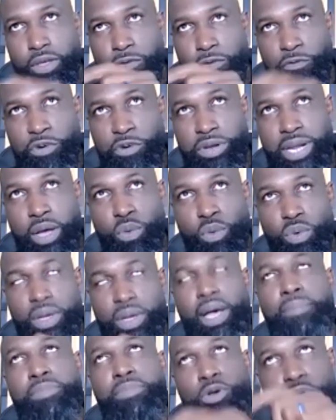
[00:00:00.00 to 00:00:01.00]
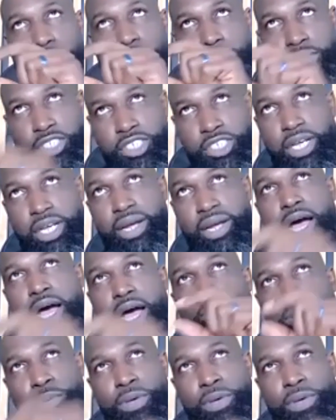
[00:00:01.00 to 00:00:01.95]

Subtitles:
figuring out. I'm going to share how people